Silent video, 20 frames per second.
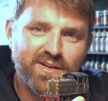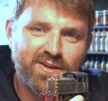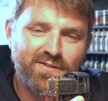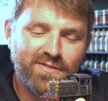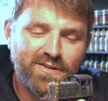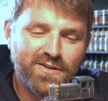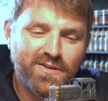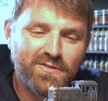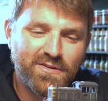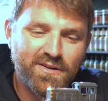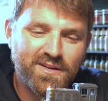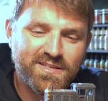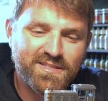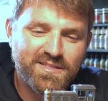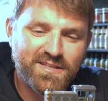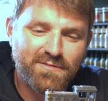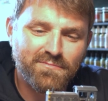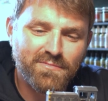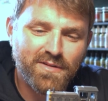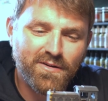and hopefully do a
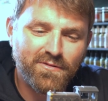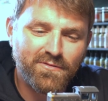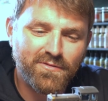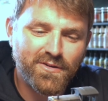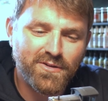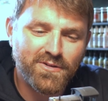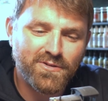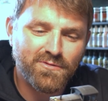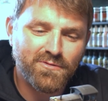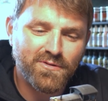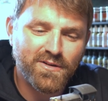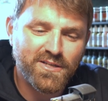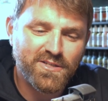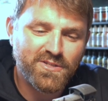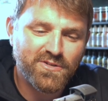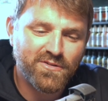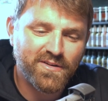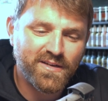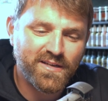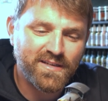nice thumbnail for you to all
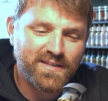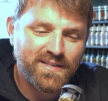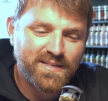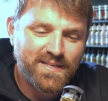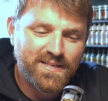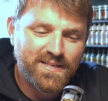enjoy.